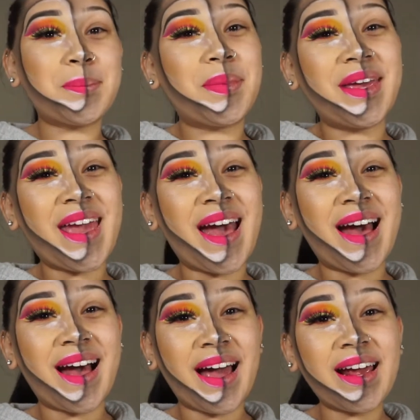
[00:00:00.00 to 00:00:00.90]
but
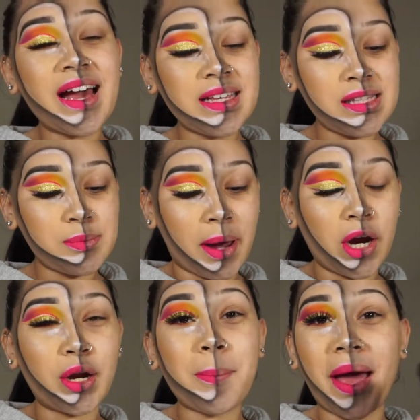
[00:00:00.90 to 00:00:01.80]
yeah, I got
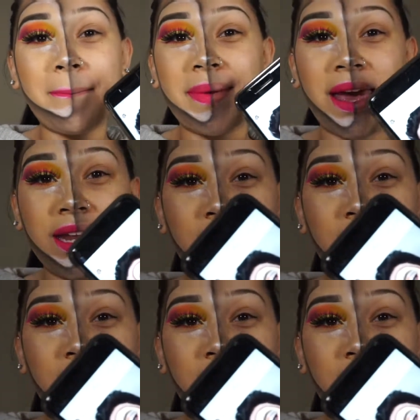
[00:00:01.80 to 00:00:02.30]
inspired by Manny